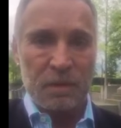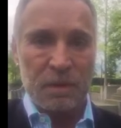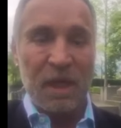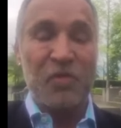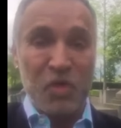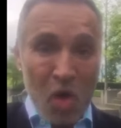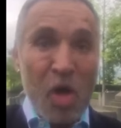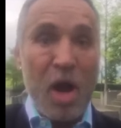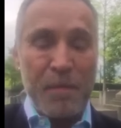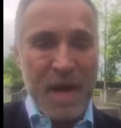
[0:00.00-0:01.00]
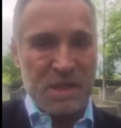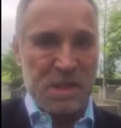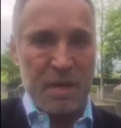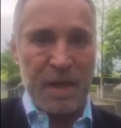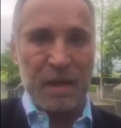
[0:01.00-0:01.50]
If you're not passionate
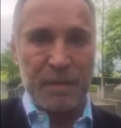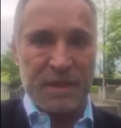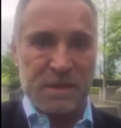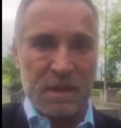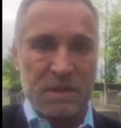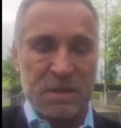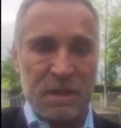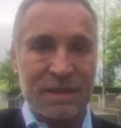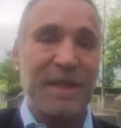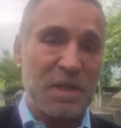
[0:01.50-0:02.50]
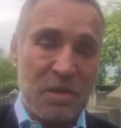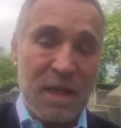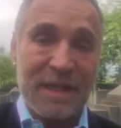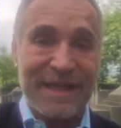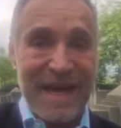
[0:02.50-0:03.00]
about the business, then you need
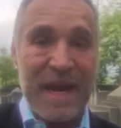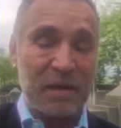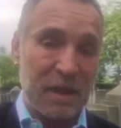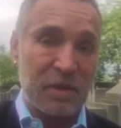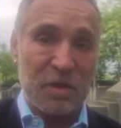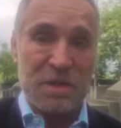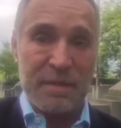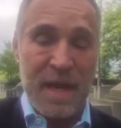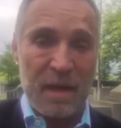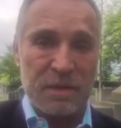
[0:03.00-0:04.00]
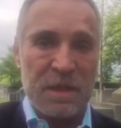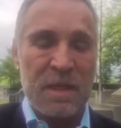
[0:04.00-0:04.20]
to get out and do something else.